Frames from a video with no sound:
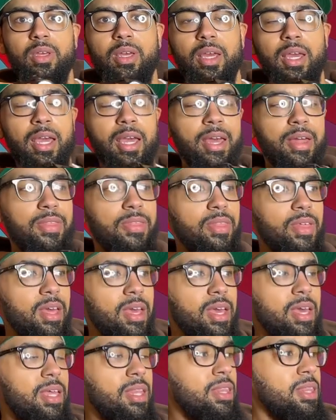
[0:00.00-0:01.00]
and
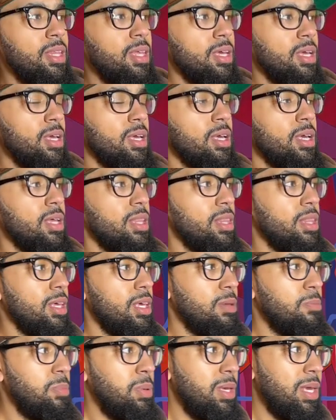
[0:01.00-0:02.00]
then
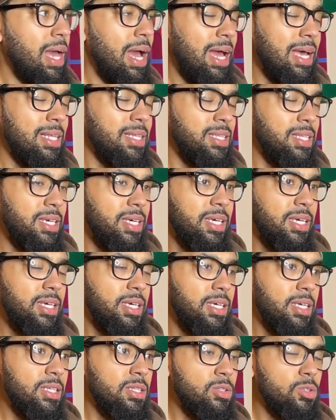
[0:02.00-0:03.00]
the
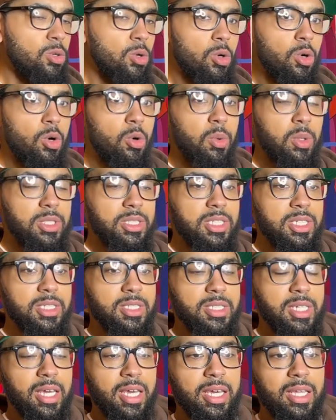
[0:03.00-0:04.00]
P.ID Dual, which
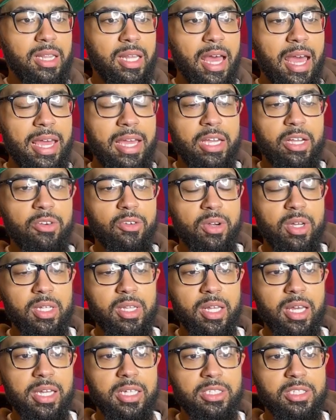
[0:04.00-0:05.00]
is a light green
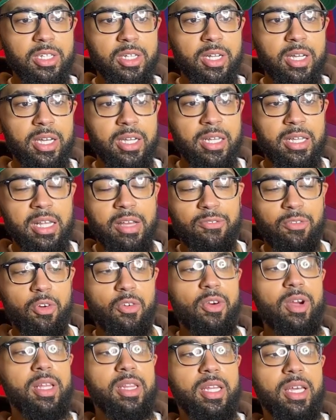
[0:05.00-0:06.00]
laser and an
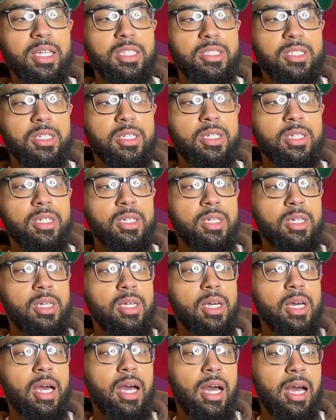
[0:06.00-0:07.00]
infrared laser.
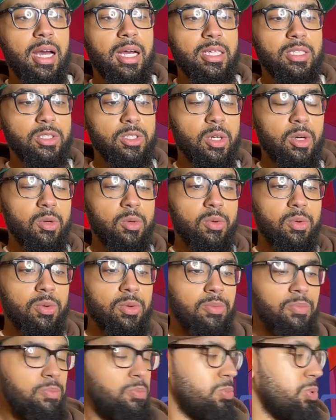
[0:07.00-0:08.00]
So
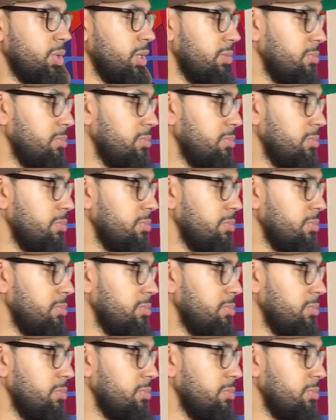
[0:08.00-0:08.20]
pretty